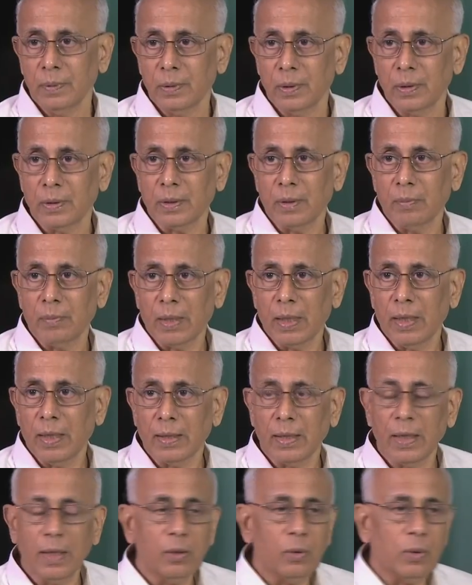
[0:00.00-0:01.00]
or something
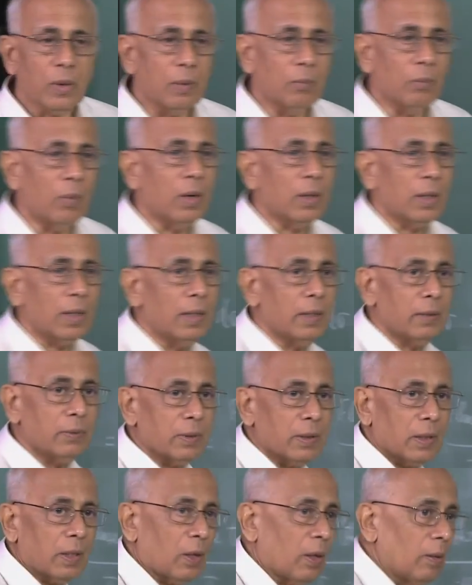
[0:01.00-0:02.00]
like that you can model it
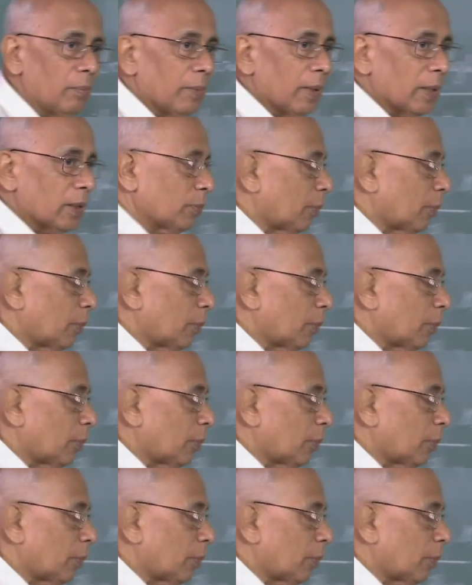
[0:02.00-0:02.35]
with a complex